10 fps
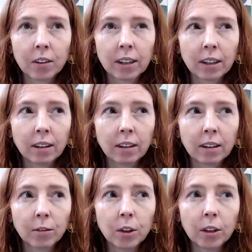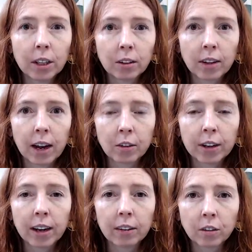it a few years after
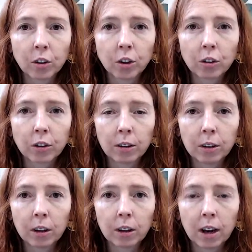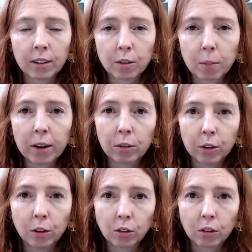I'd had surgery, spinal
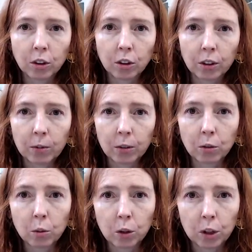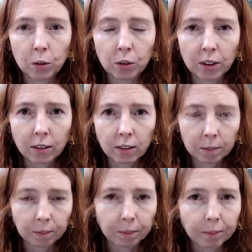fusion surgery for scoliosis.
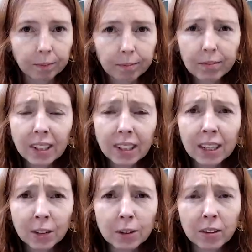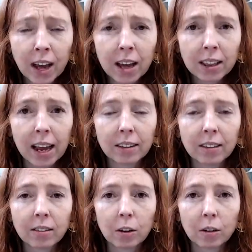And I was young then,
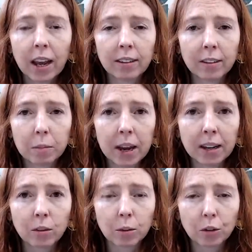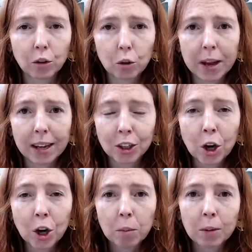so the aches and pains weren't too much.
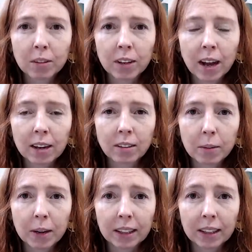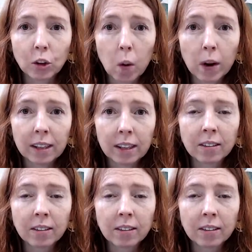But once I got into my late 20s,